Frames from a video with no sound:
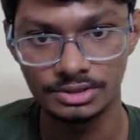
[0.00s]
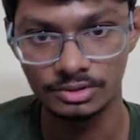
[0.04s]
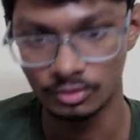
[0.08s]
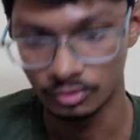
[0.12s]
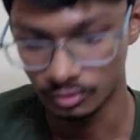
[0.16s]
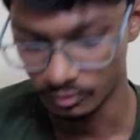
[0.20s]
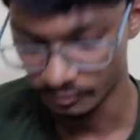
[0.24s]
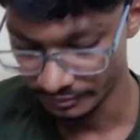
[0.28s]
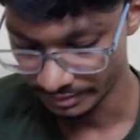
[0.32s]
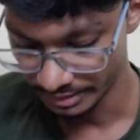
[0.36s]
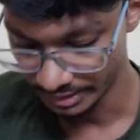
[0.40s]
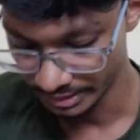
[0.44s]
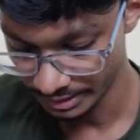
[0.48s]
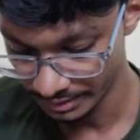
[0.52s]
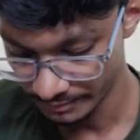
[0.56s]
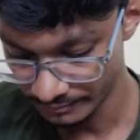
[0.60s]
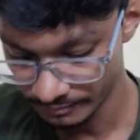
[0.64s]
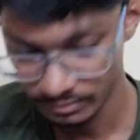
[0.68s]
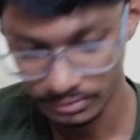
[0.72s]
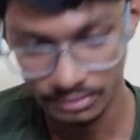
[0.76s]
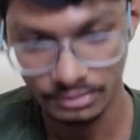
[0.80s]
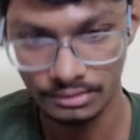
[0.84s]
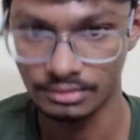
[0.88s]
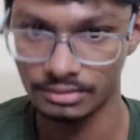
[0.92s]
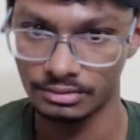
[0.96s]
zero to V D D
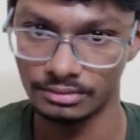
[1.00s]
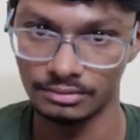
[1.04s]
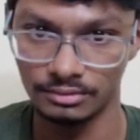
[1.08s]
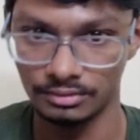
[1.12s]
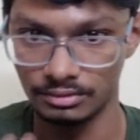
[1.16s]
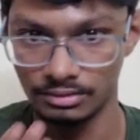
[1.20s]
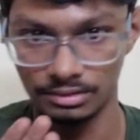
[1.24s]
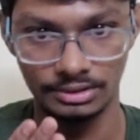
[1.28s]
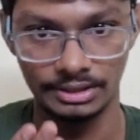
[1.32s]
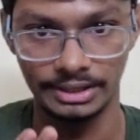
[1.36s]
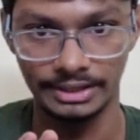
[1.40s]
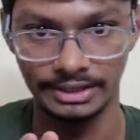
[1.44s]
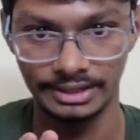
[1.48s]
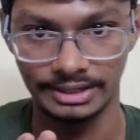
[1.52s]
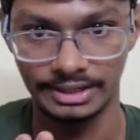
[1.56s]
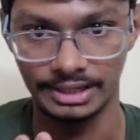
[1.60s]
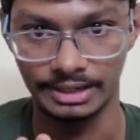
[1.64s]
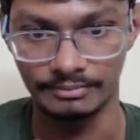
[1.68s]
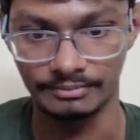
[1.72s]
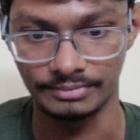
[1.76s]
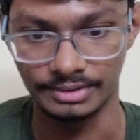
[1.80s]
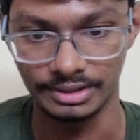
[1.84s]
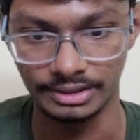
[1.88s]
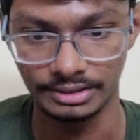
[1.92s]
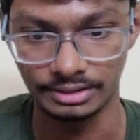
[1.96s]
like a
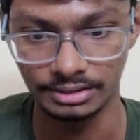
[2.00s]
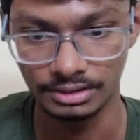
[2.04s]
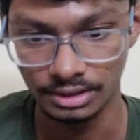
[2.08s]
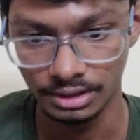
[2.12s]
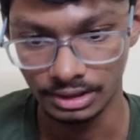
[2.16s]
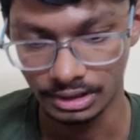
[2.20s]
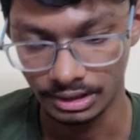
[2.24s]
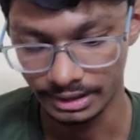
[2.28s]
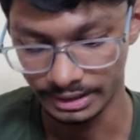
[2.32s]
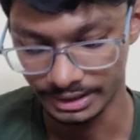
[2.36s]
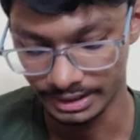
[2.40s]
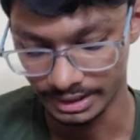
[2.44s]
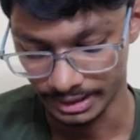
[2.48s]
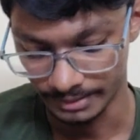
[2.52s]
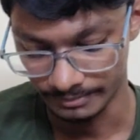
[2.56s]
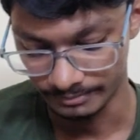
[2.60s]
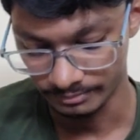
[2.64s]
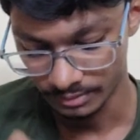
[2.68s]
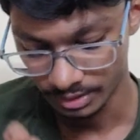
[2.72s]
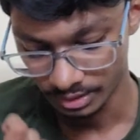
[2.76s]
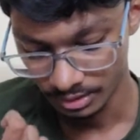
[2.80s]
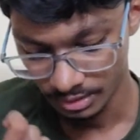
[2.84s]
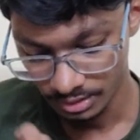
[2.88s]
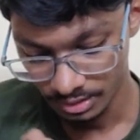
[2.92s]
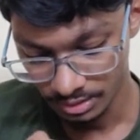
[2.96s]
ramp, right, like a
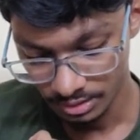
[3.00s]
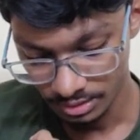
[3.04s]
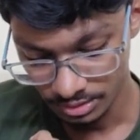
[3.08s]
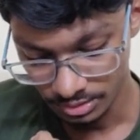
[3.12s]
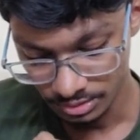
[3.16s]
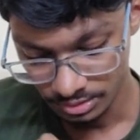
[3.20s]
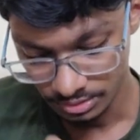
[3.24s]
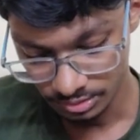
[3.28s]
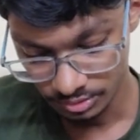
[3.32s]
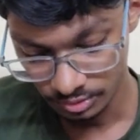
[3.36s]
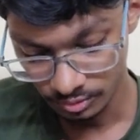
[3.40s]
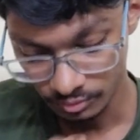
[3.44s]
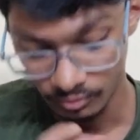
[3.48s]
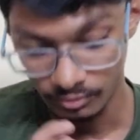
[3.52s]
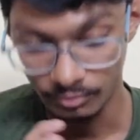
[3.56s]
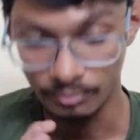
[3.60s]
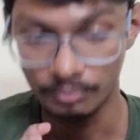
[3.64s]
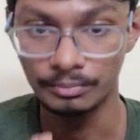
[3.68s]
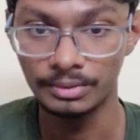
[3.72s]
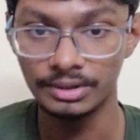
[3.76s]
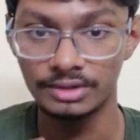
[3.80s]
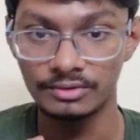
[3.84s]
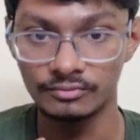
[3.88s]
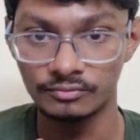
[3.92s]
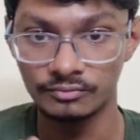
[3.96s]
ramp. So
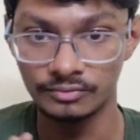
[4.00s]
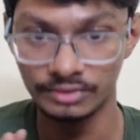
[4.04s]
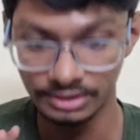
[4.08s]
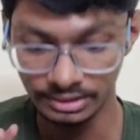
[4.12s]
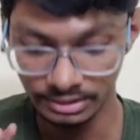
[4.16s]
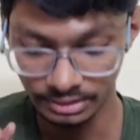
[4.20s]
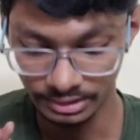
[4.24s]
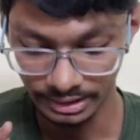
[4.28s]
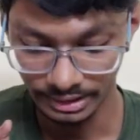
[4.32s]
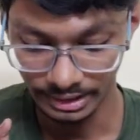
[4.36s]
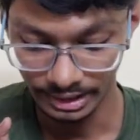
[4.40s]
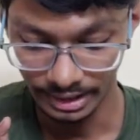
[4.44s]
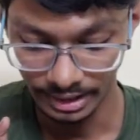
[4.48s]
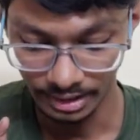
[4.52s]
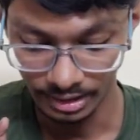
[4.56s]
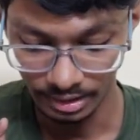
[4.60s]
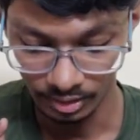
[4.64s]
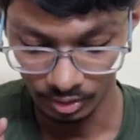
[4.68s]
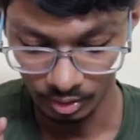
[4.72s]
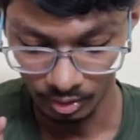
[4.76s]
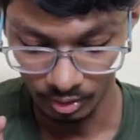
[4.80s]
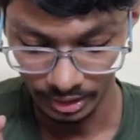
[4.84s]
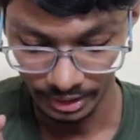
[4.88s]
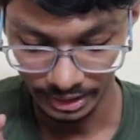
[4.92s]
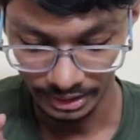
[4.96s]
but will
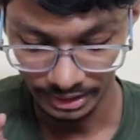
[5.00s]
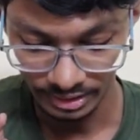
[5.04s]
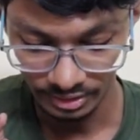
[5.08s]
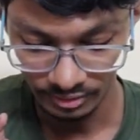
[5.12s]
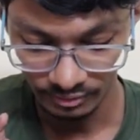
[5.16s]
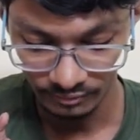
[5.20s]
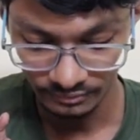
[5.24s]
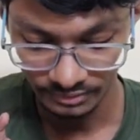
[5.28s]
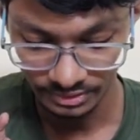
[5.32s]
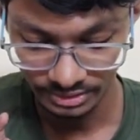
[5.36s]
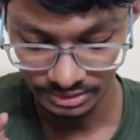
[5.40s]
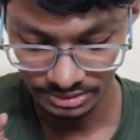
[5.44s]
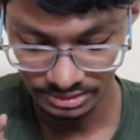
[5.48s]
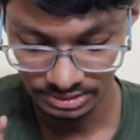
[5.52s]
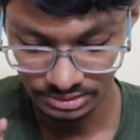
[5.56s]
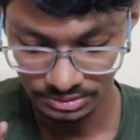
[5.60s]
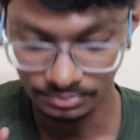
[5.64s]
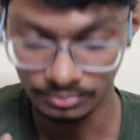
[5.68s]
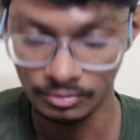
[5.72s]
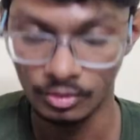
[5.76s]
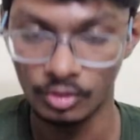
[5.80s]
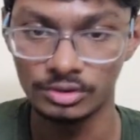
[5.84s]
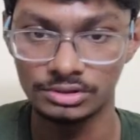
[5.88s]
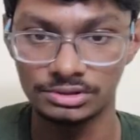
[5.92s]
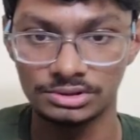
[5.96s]
uh, any of this
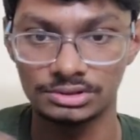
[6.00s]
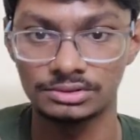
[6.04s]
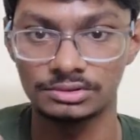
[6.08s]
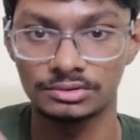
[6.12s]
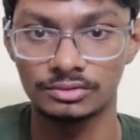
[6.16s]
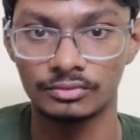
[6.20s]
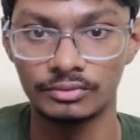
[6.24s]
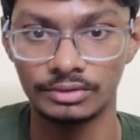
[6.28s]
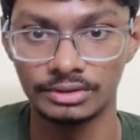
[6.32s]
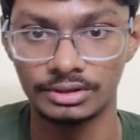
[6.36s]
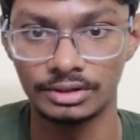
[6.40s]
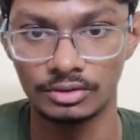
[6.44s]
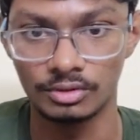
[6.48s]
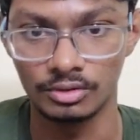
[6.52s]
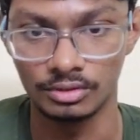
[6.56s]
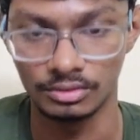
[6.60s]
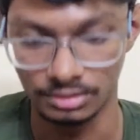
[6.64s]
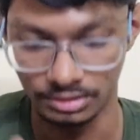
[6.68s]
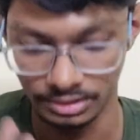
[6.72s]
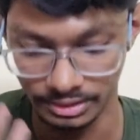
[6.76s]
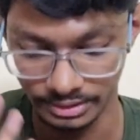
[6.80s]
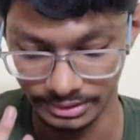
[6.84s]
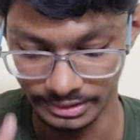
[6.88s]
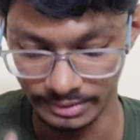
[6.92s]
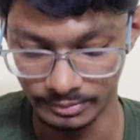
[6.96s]
M O S turn
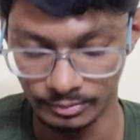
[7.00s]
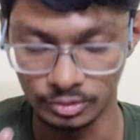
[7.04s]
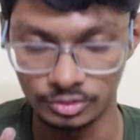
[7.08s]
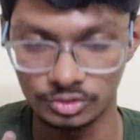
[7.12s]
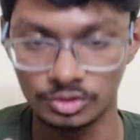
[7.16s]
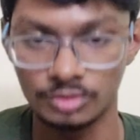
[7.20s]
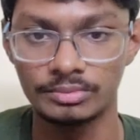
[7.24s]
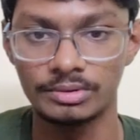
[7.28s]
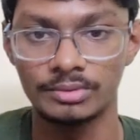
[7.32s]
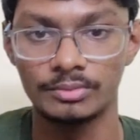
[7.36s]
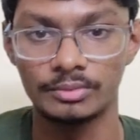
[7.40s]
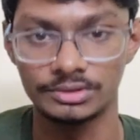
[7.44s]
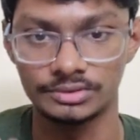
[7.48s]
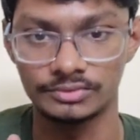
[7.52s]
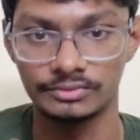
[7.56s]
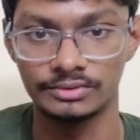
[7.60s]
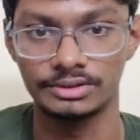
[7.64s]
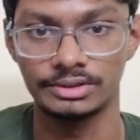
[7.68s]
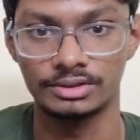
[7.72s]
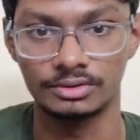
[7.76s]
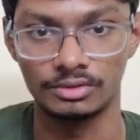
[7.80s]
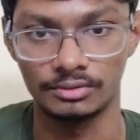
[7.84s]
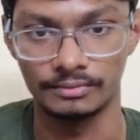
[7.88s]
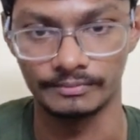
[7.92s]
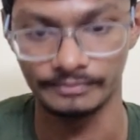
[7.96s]
on, N M O S or P M O S will
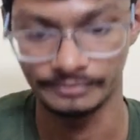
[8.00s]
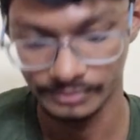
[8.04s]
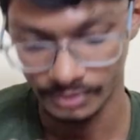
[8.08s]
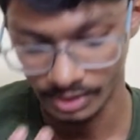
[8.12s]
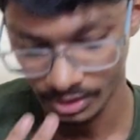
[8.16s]
turn on?